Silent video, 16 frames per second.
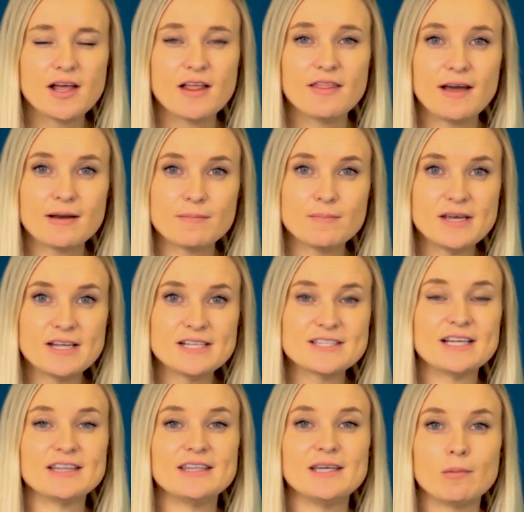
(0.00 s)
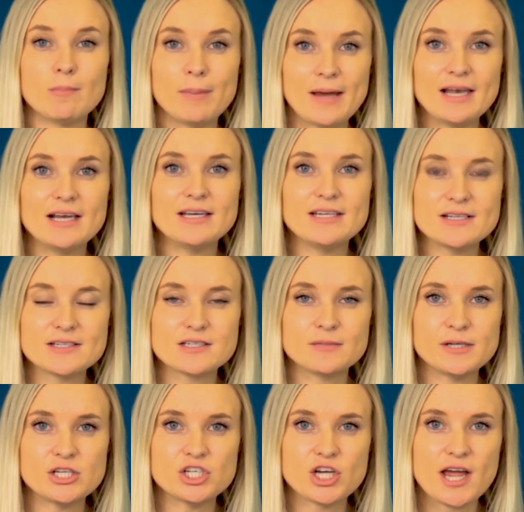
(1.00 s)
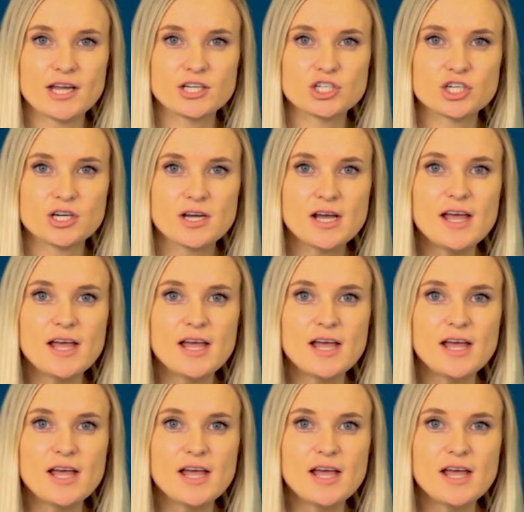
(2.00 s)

That means that the impeller needs to be changed.